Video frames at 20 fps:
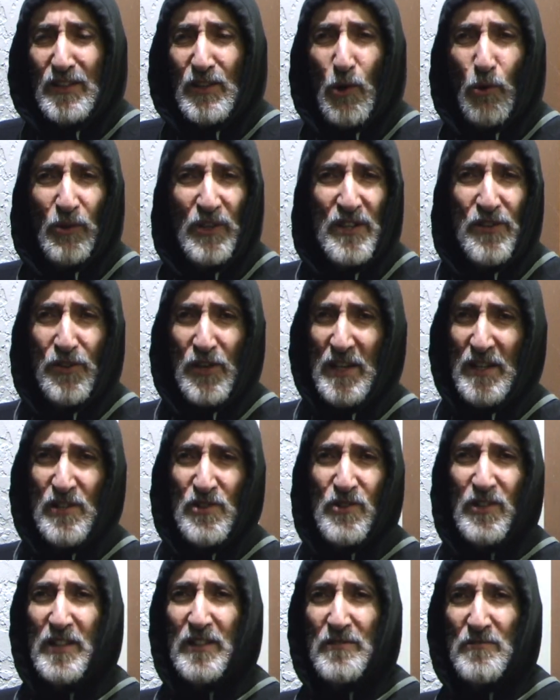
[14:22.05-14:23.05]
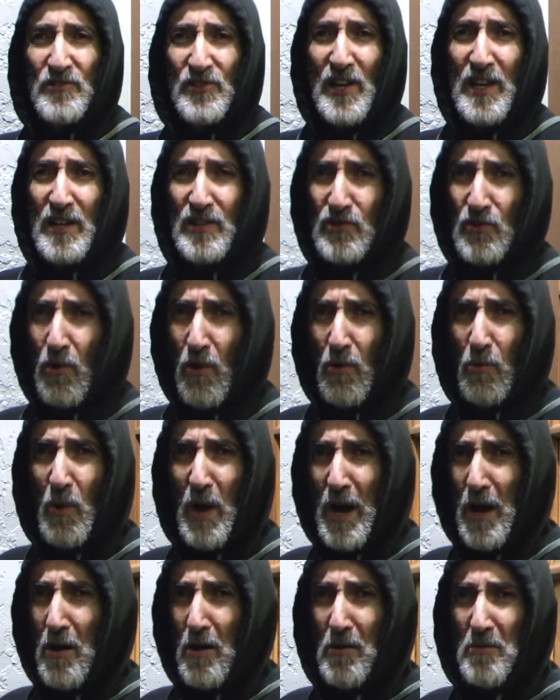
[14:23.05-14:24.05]
The only thing you can say is, oh,
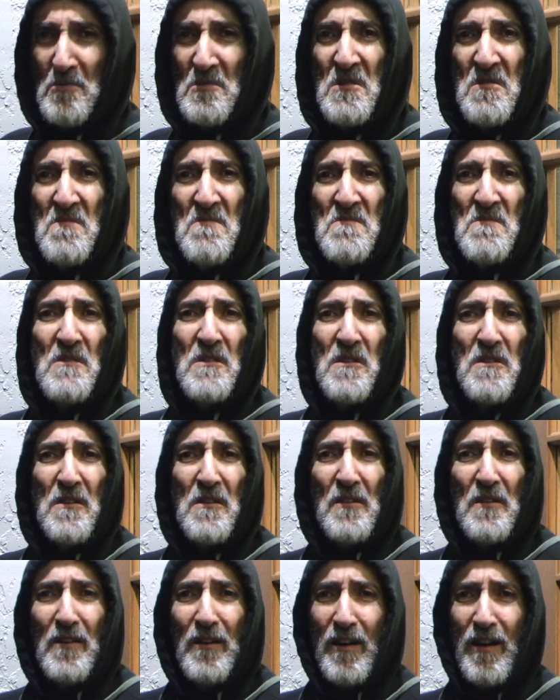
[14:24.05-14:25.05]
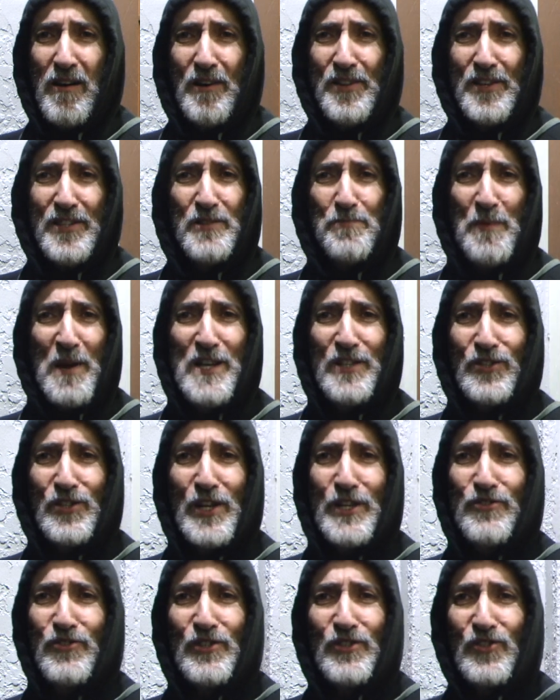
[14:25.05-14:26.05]
well, oh, the space
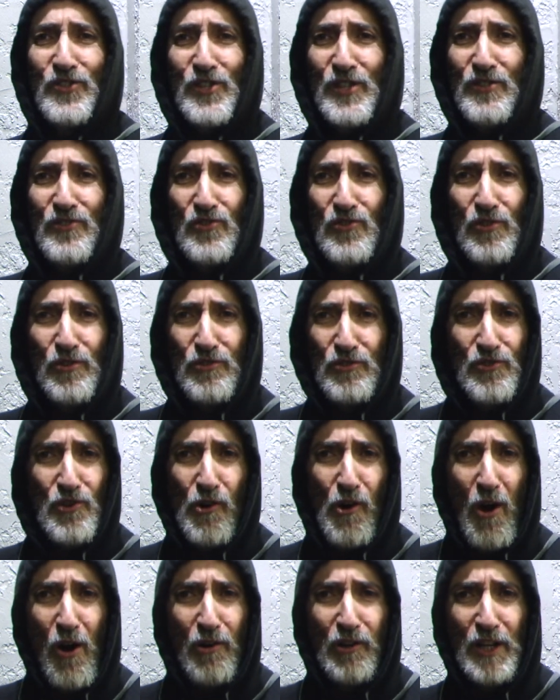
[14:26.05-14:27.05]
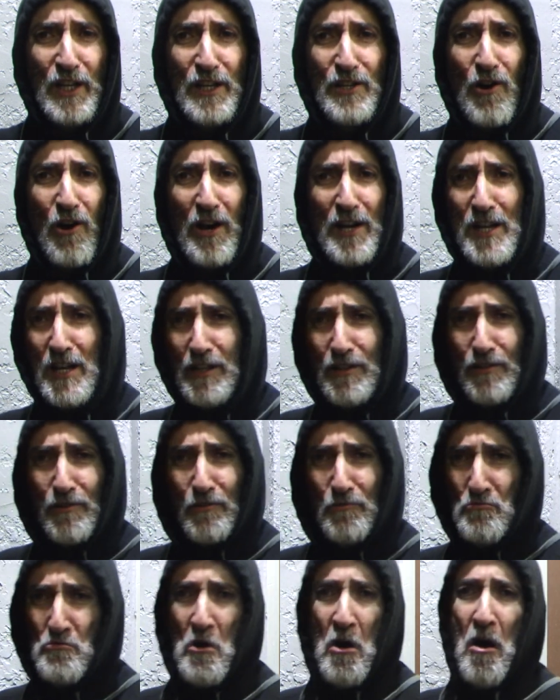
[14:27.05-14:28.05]
agencies, they're all in on it?
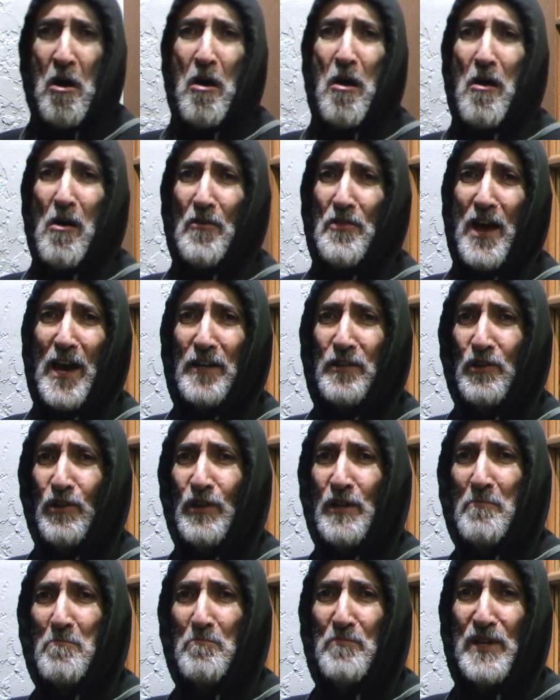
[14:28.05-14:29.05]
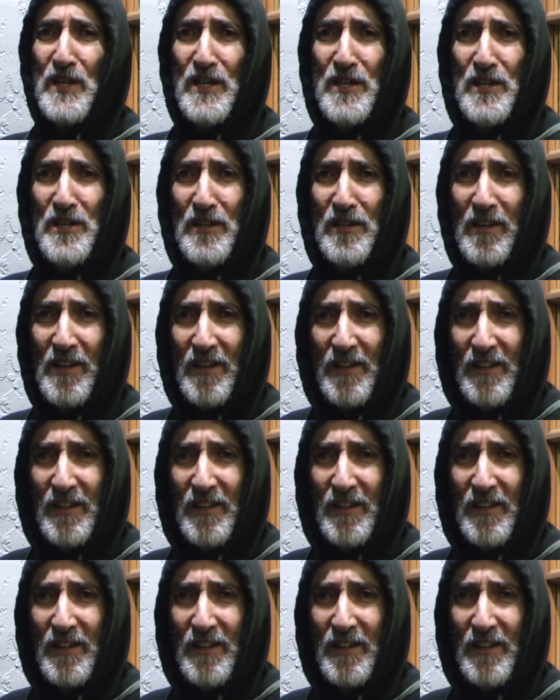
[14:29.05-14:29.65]
No, that couldn't be.